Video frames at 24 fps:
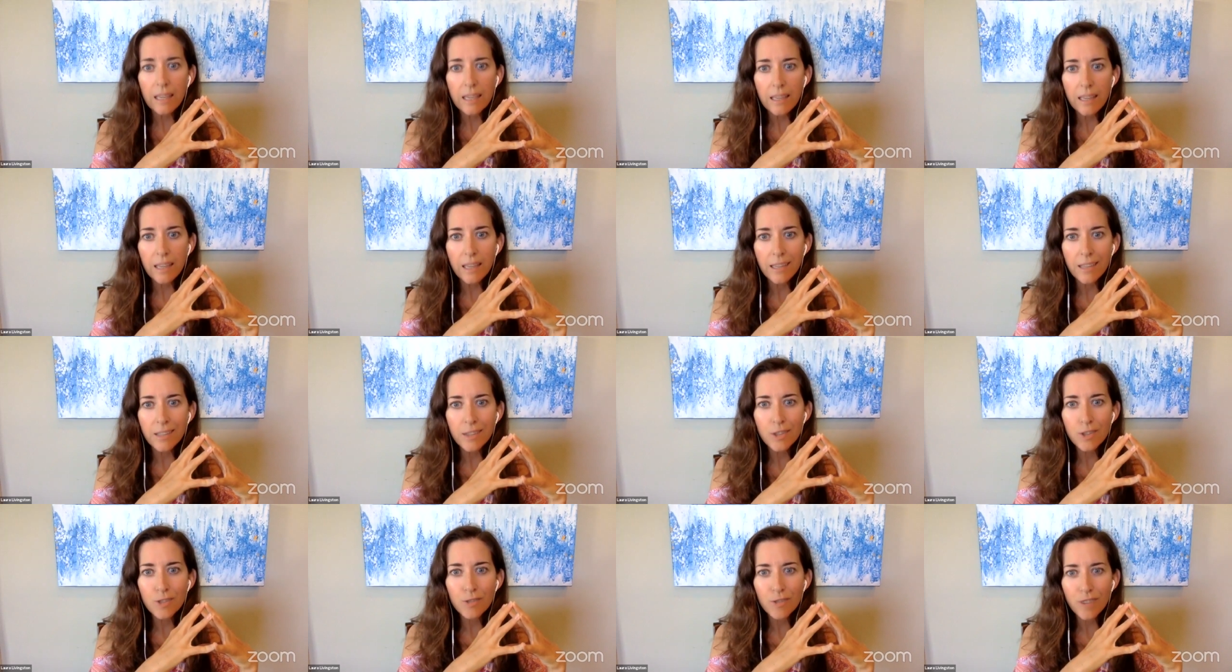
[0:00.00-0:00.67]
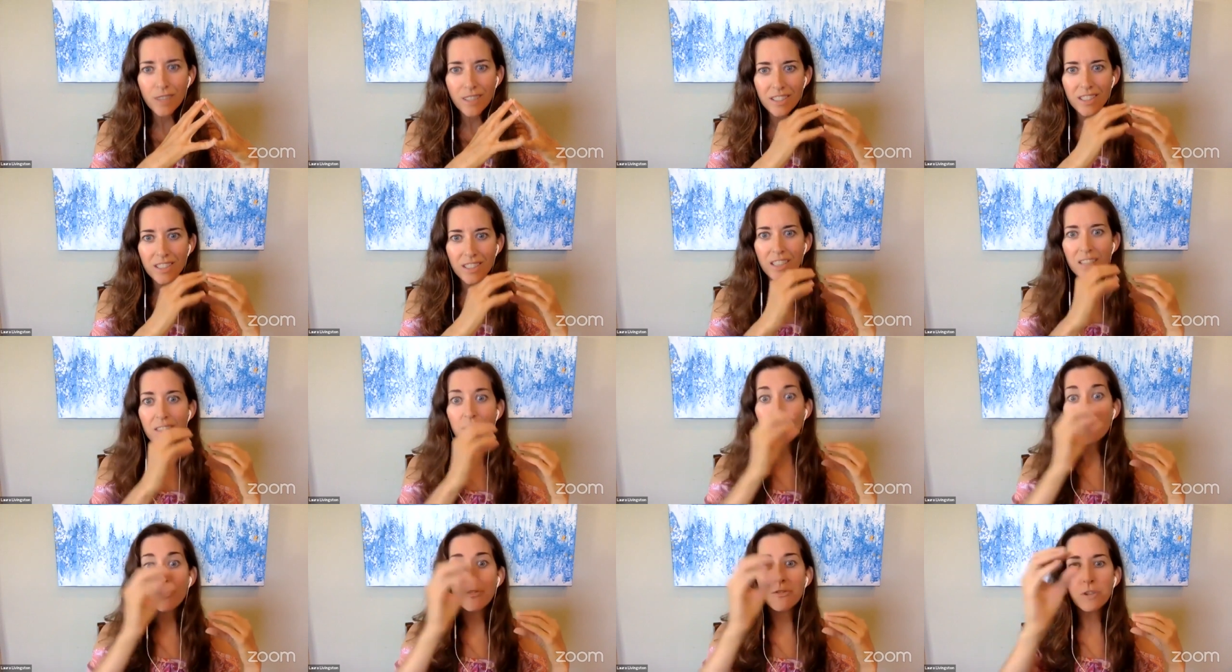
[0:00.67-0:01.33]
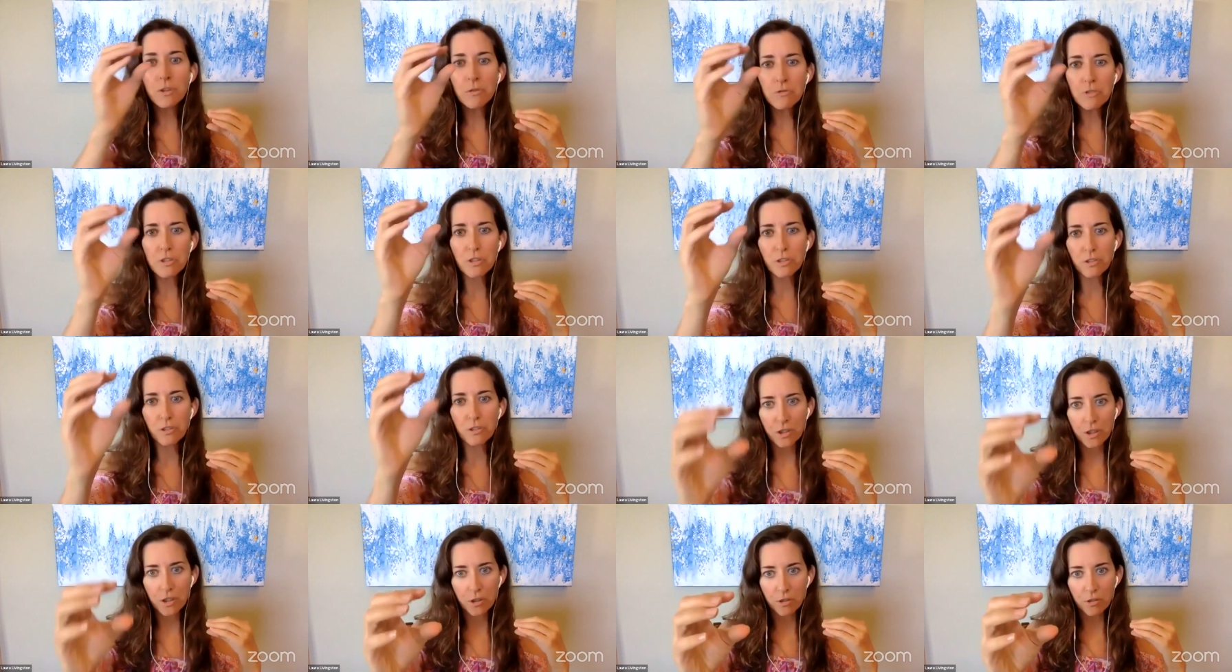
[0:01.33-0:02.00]
and trusting the future
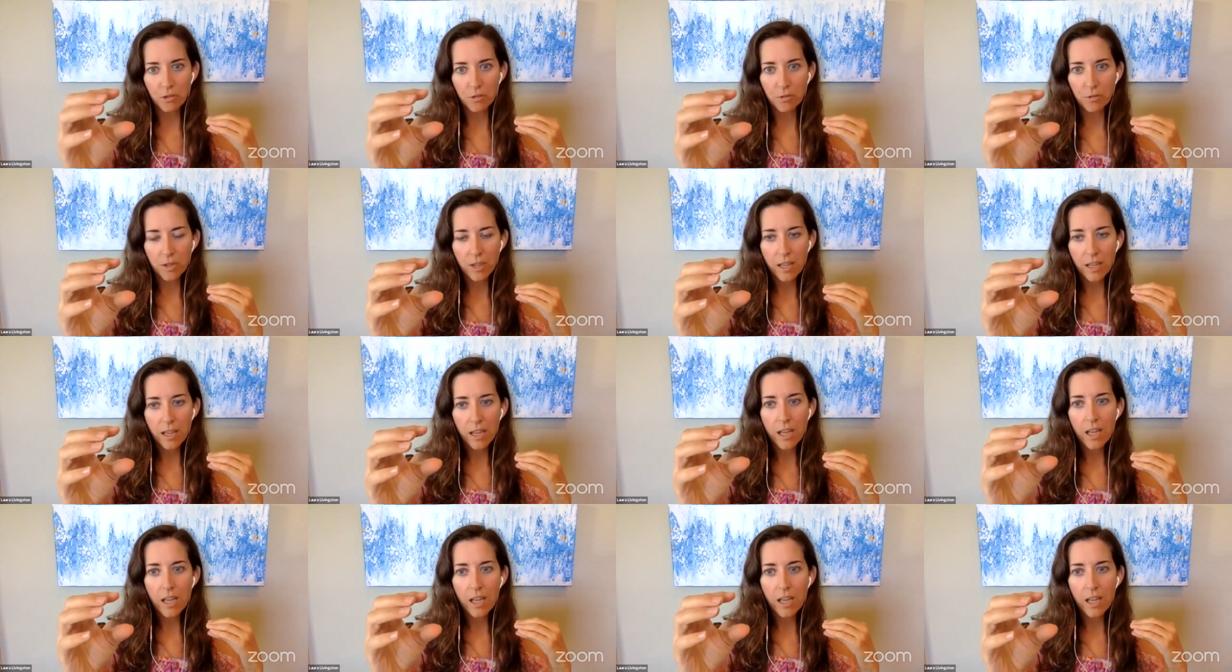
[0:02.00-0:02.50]
you